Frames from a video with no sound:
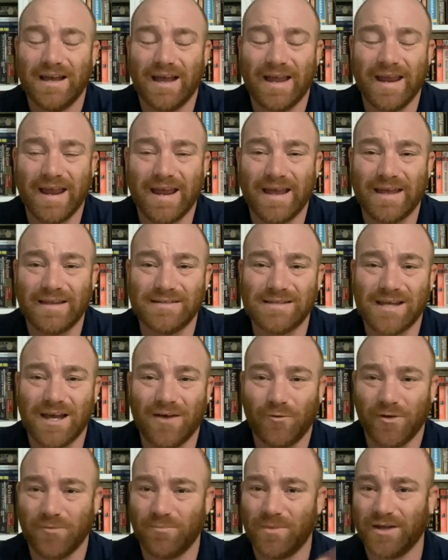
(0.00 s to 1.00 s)
And
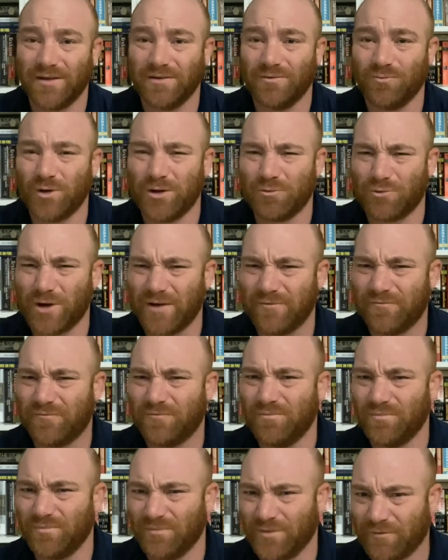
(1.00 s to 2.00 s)
uh, we've been, we read
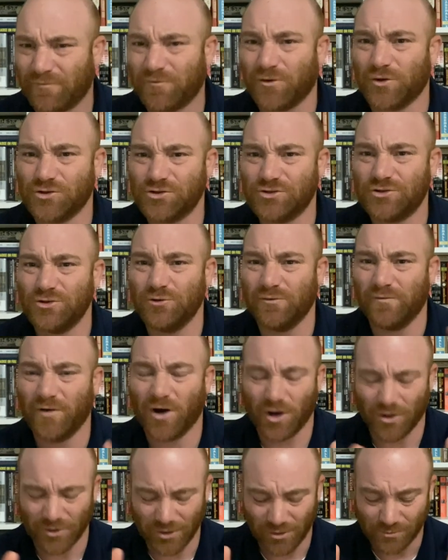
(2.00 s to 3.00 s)
the first two
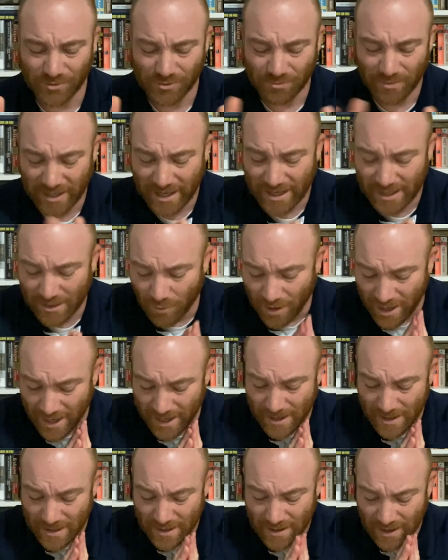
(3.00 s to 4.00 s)
volumes. But
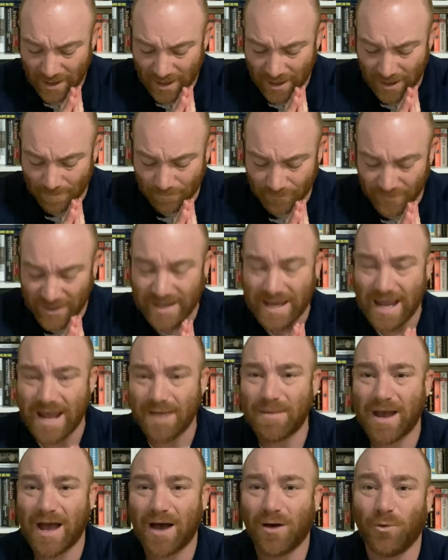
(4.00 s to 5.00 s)
anyway, um, they
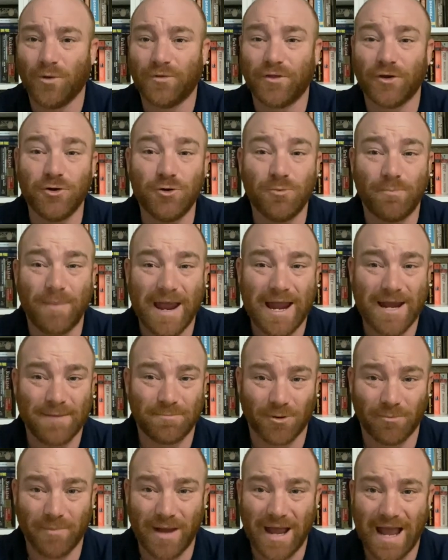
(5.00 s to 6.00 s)
came out with a new
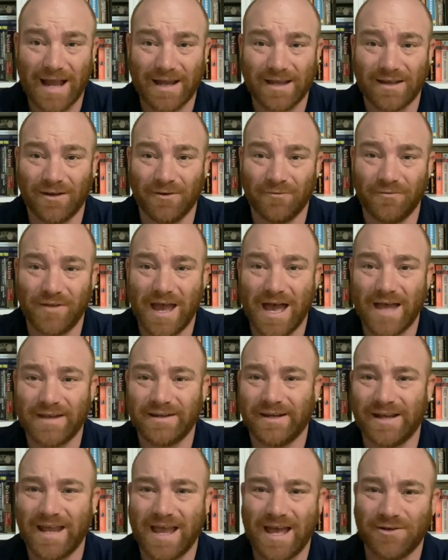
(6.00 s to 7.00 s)
paperback of
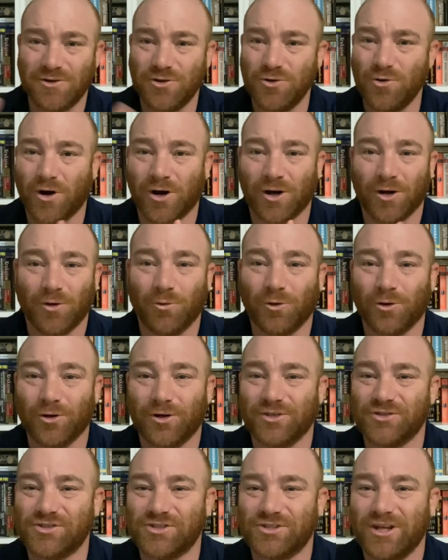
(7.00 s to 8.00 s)
that. It had new
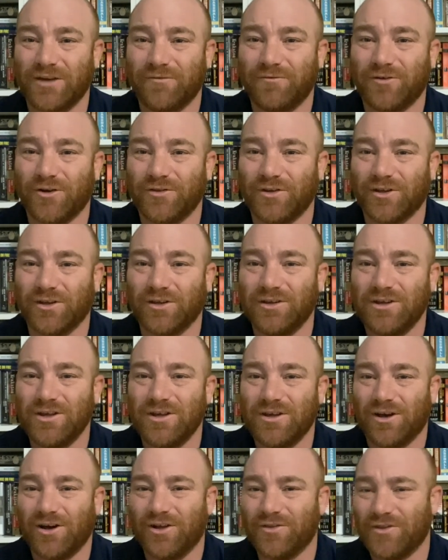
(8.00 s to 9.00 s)
artwork and stuff on the
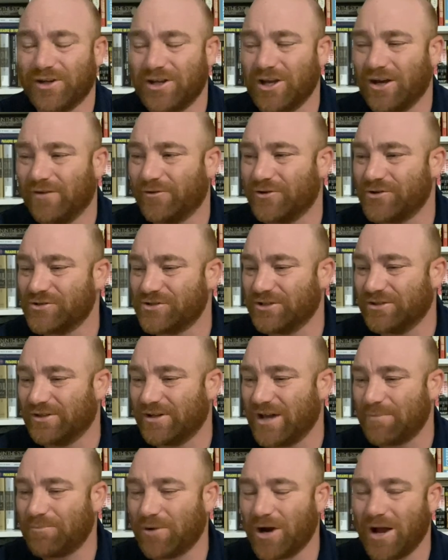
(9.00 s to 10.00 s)
on the covers.
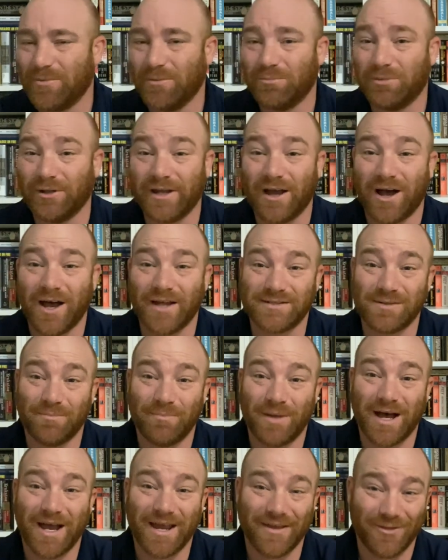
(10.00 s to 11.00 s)
And I probably ought to
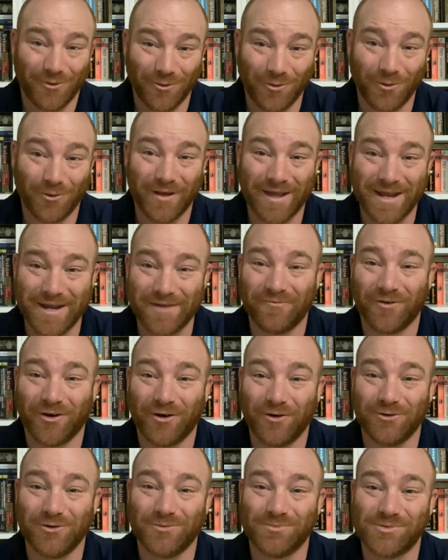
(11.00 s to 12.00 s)
buy the whole
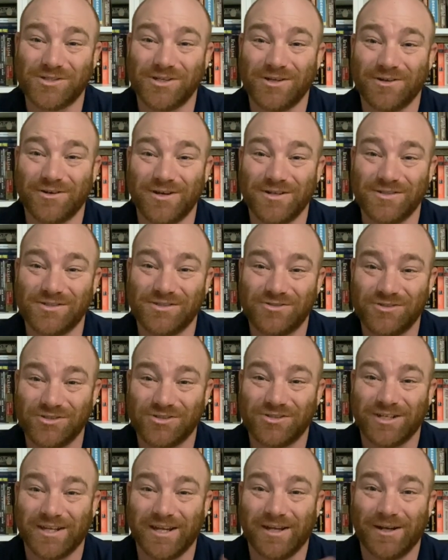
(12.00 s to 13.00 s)
eight-volume series
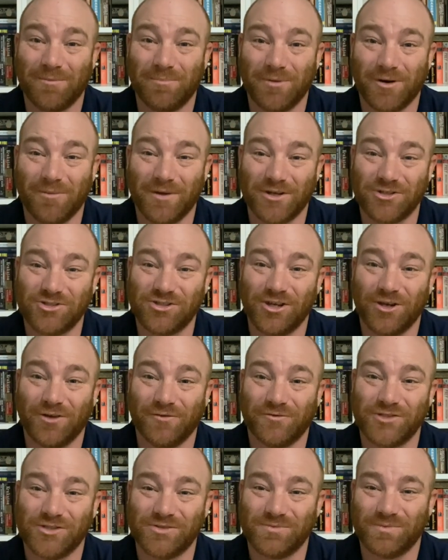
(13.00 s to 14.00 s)
just to get up on my
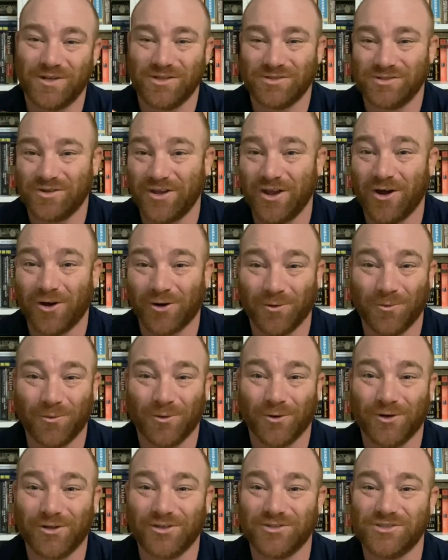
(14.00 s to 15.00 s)
shelf, just because of the
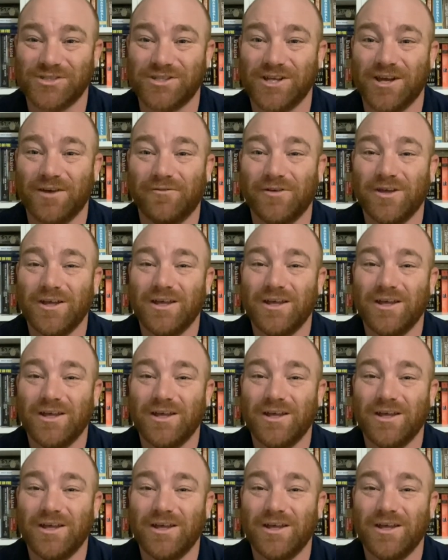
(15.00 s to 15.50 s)
artwork and stuff,